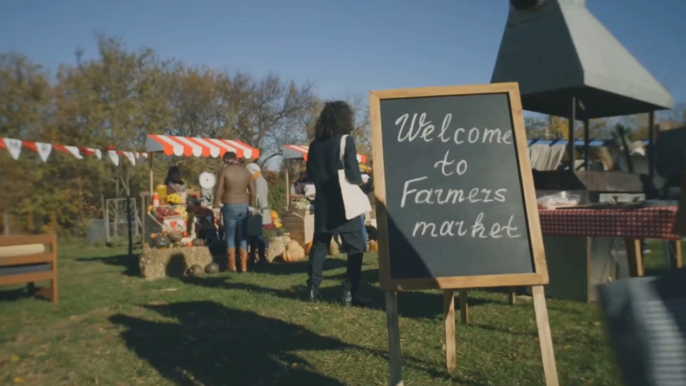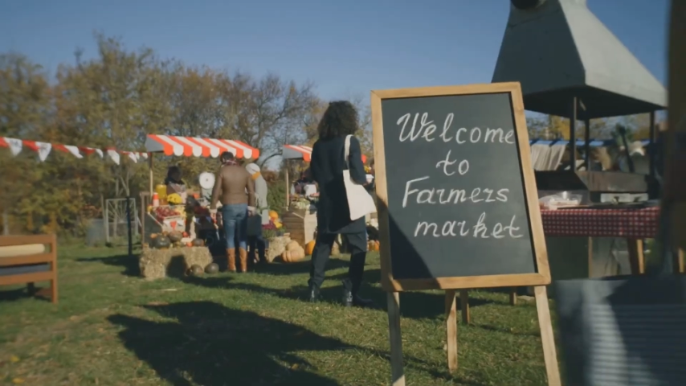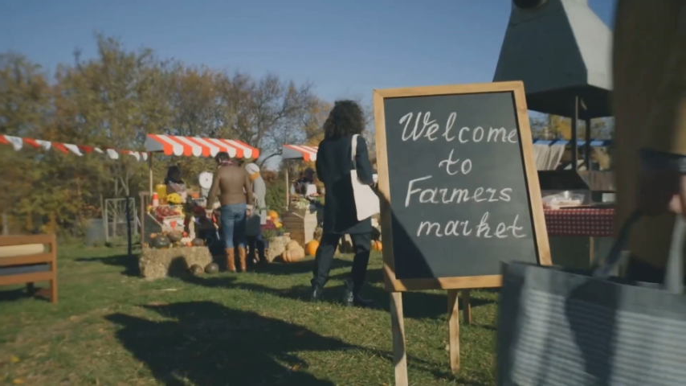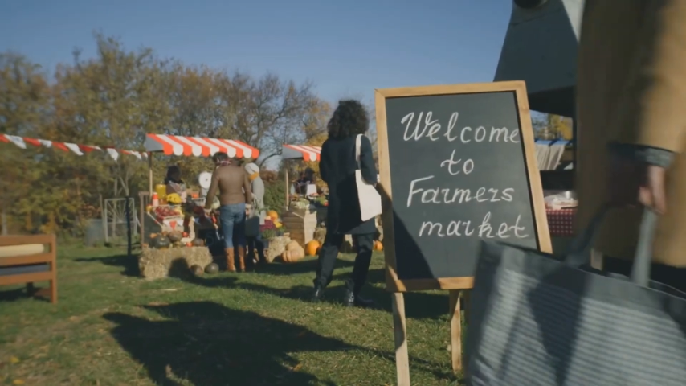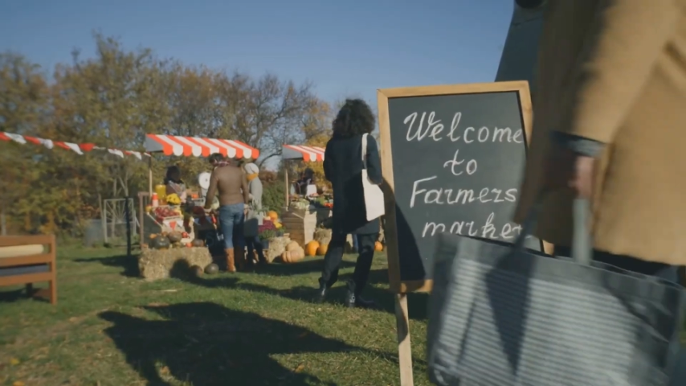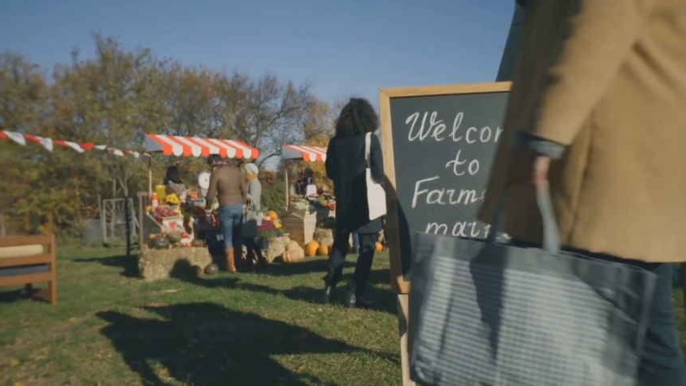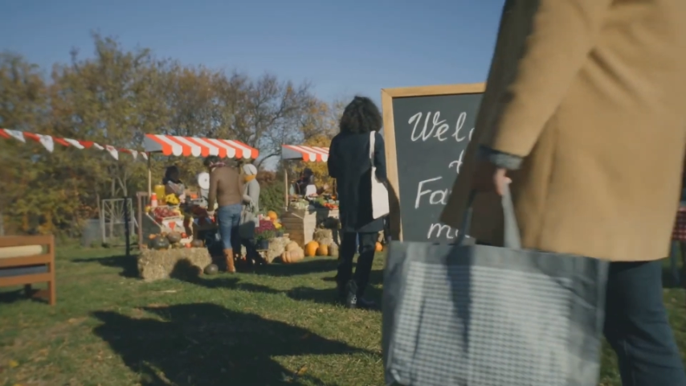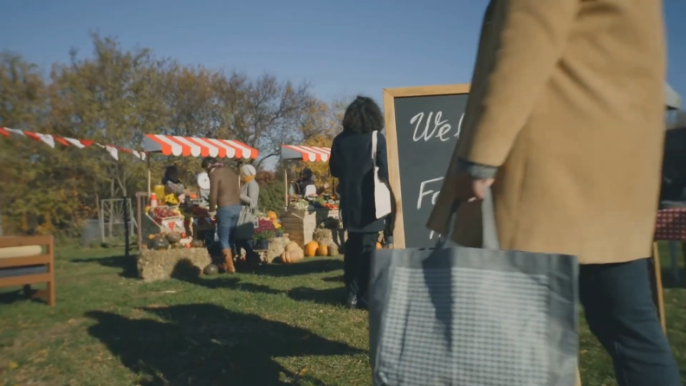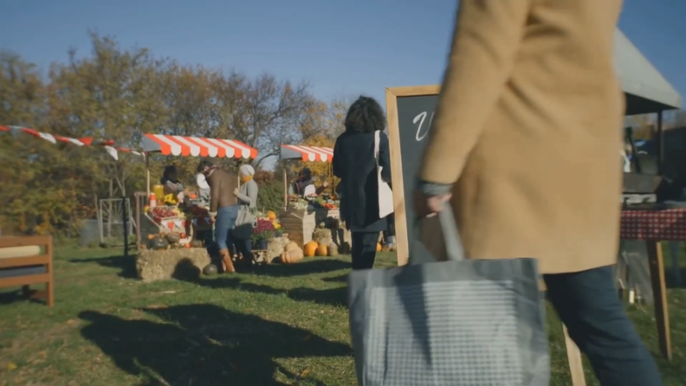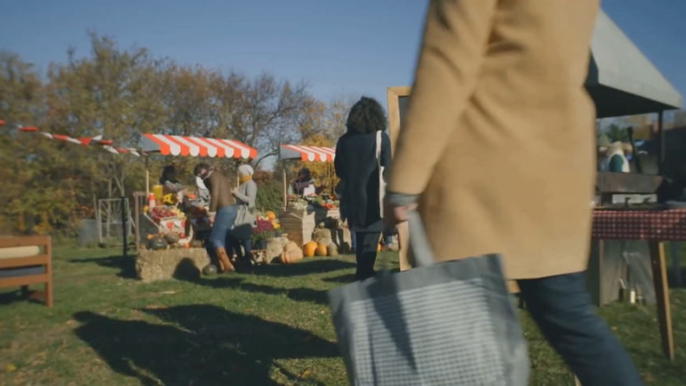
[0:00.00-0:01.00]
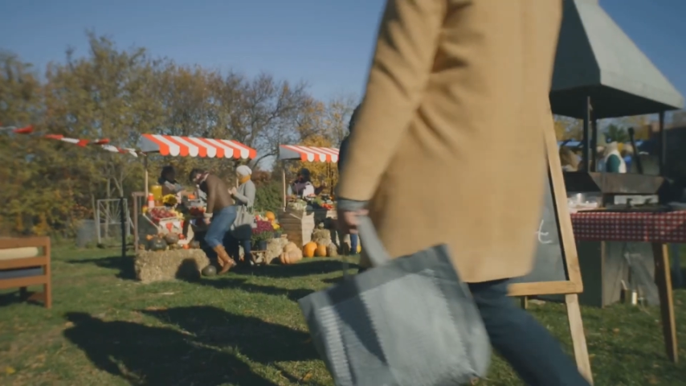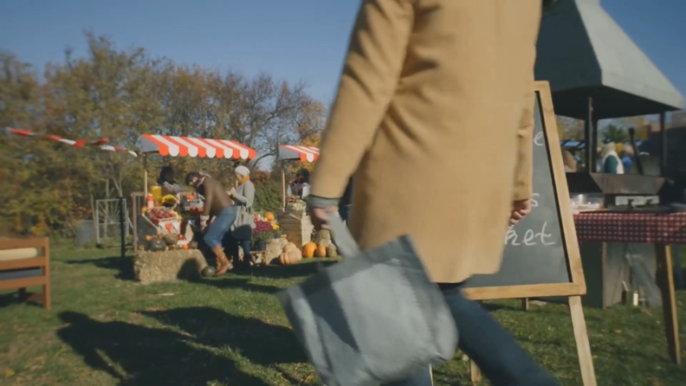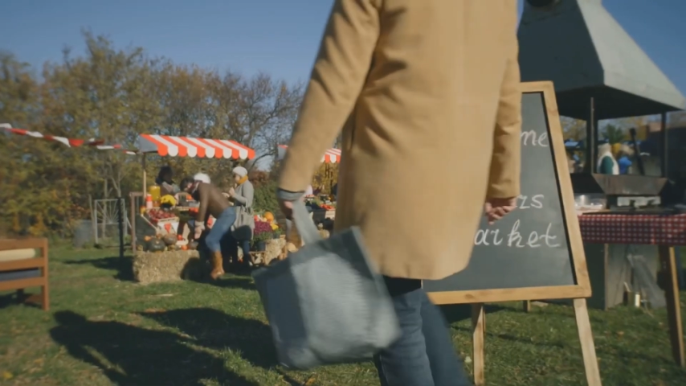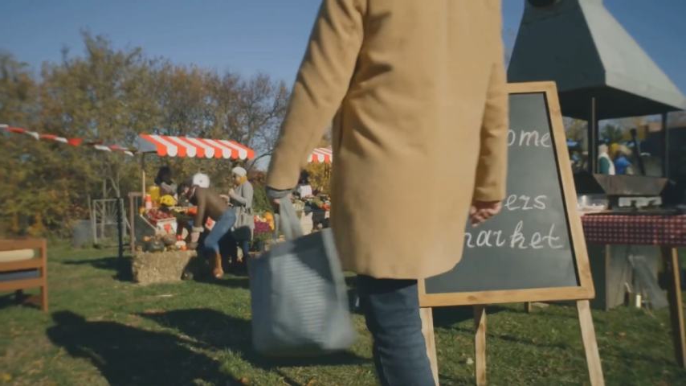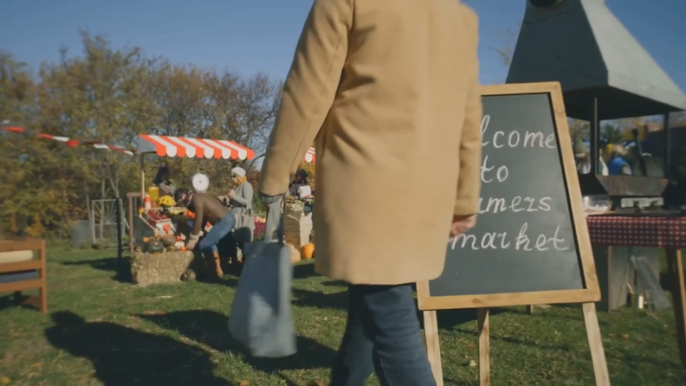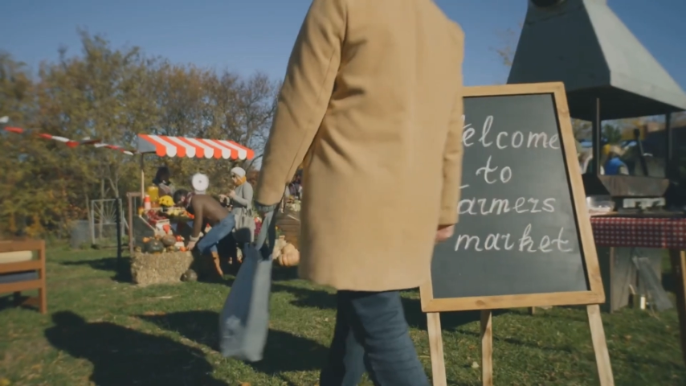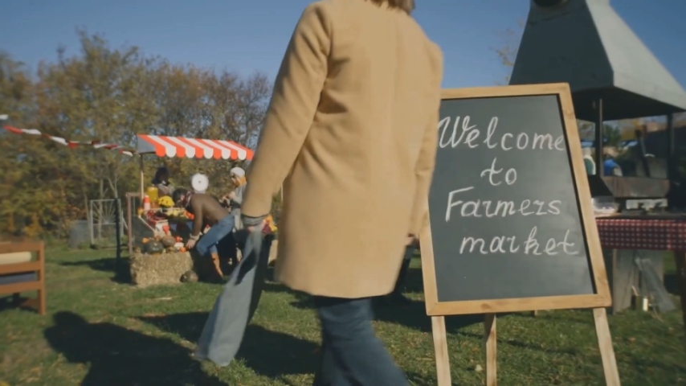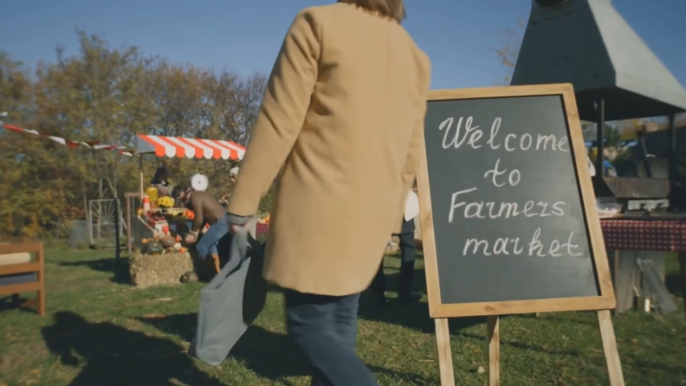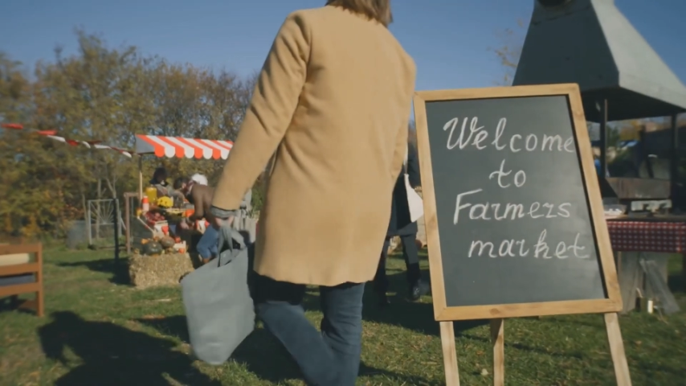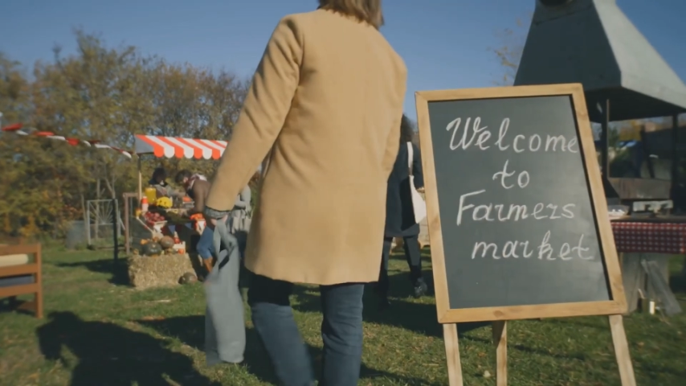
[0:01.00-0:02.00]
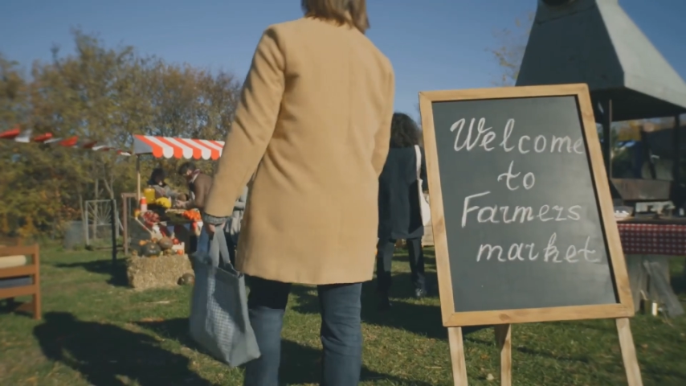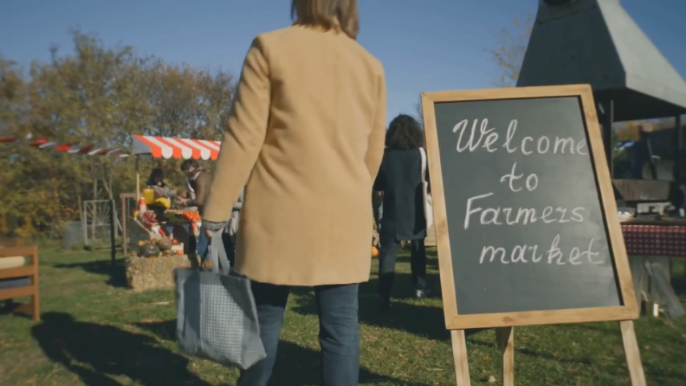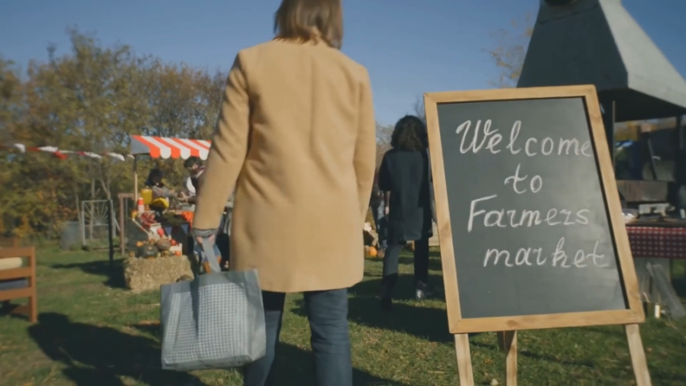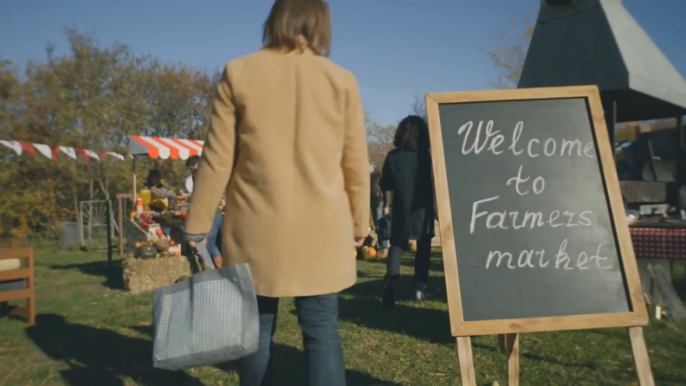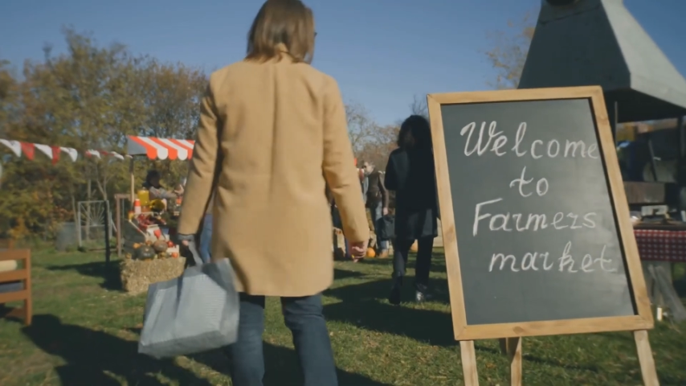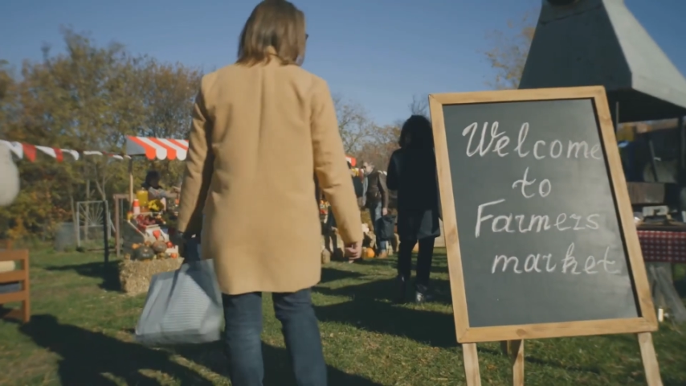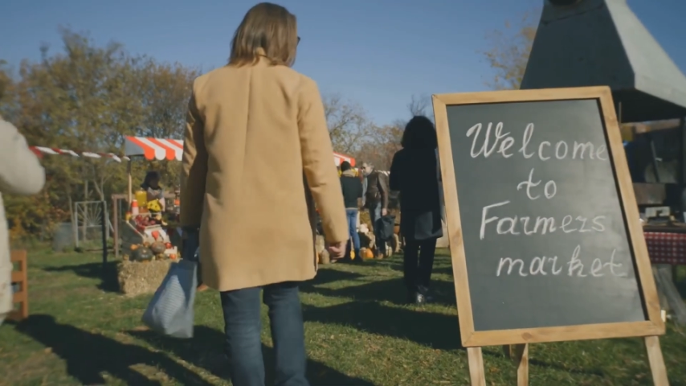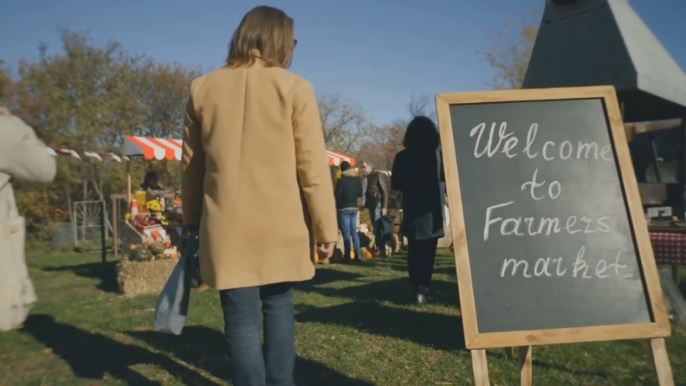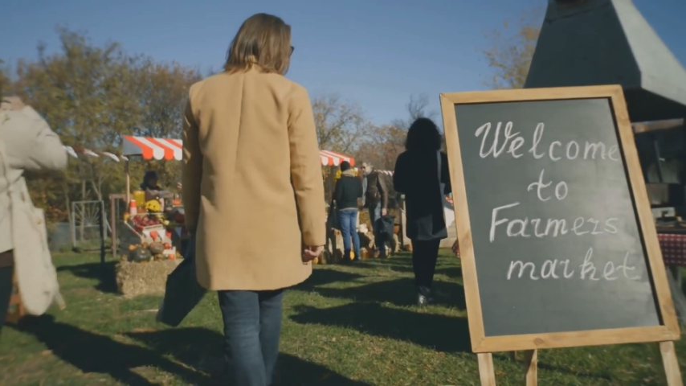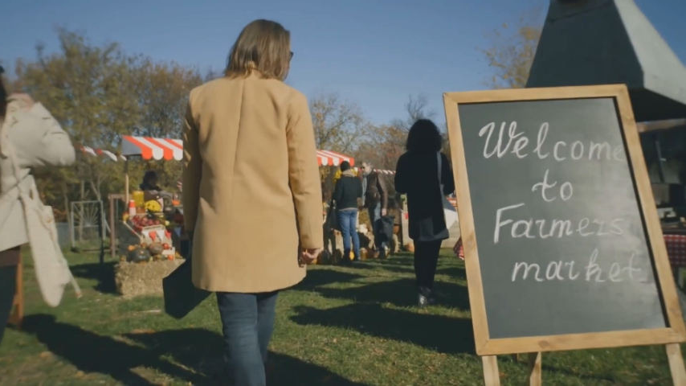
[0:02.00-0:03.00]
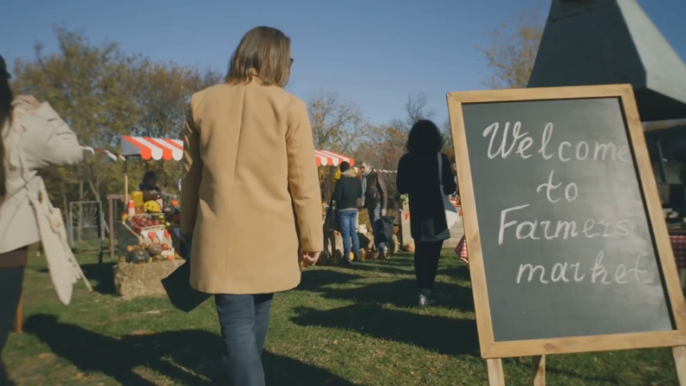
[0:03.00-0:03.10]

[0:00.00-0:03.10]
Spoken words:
(no speaker visible)